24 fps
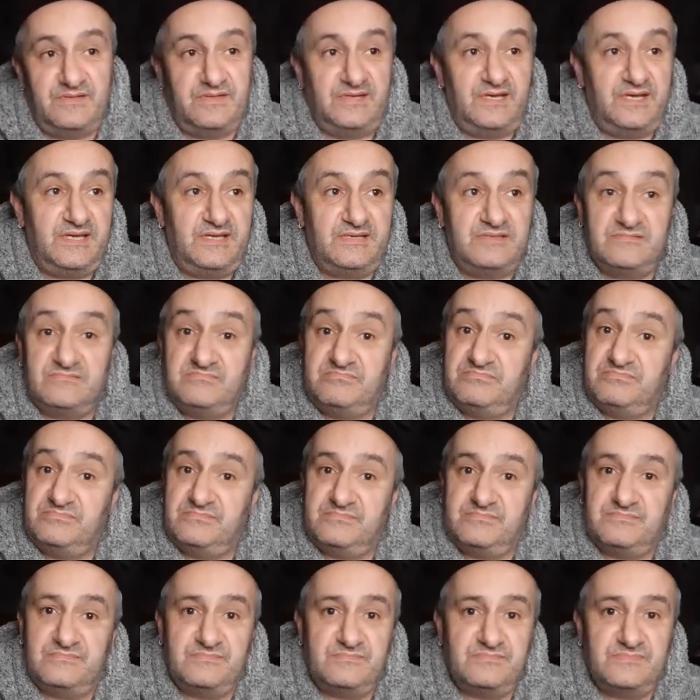And,
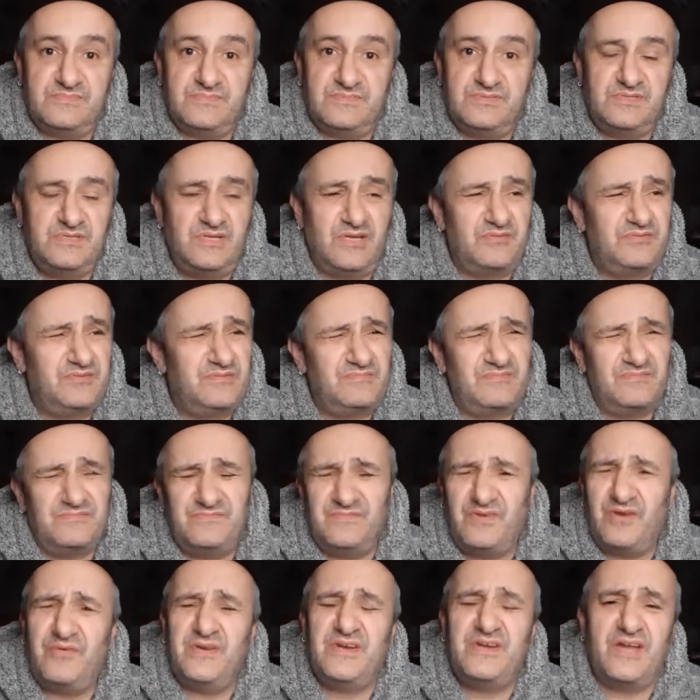you know,
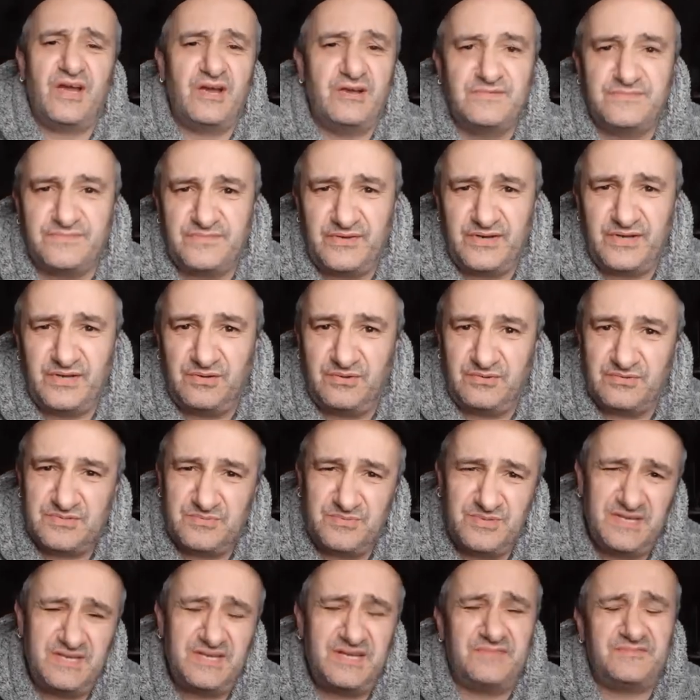very no frills.
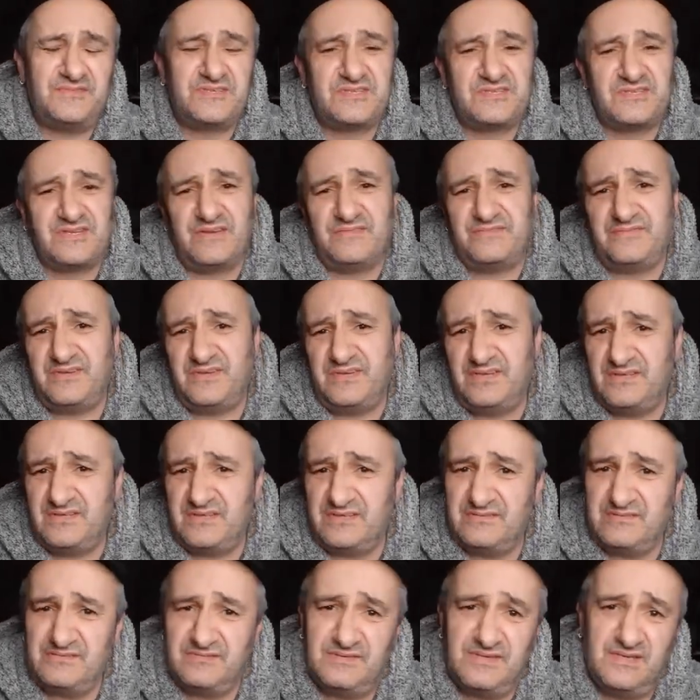We didn't have to suffer, you
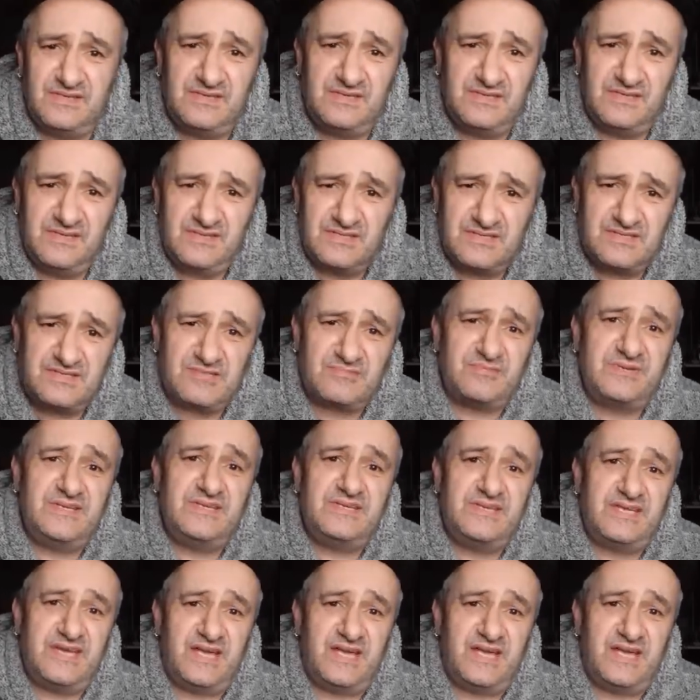know, Sweet